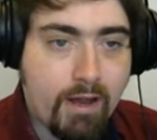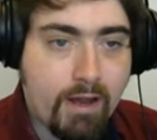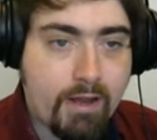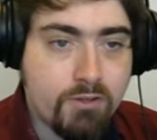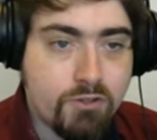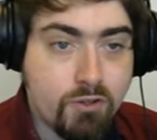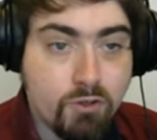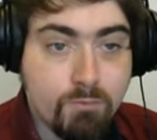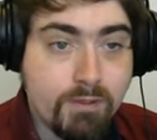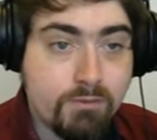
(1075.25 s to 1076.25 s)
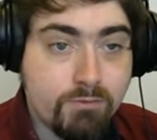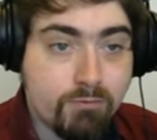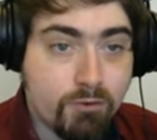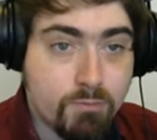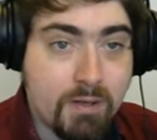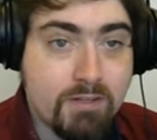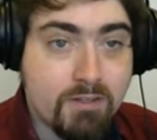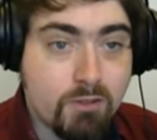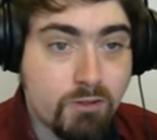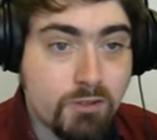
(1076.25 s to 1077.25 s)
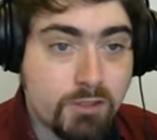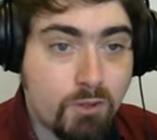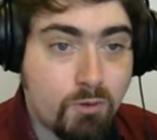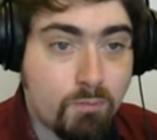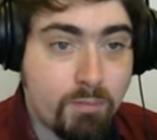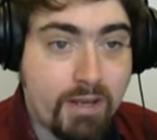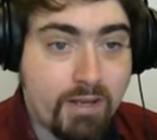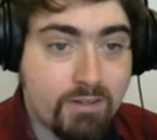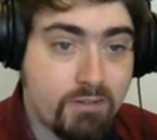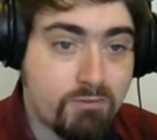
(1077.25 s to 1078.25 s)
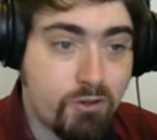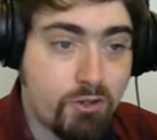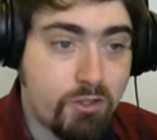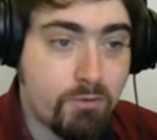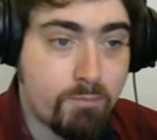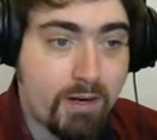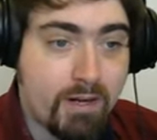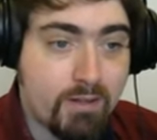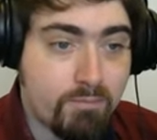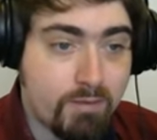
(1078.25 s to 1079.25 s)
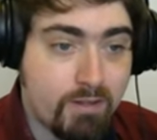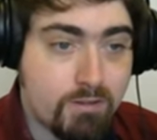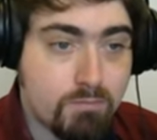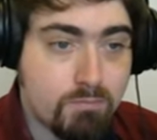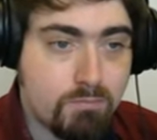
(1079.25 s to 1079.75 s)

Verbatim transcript: And sure, Balfron's base is also being destroyed by these